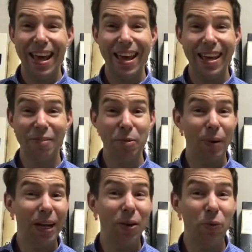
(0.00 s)
Hey
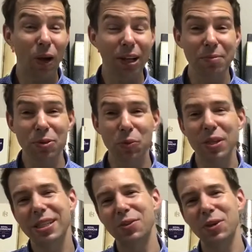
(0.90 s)
everybody, welcome to
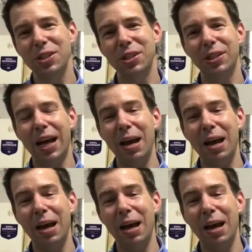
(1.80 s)
Whiskey Whistle.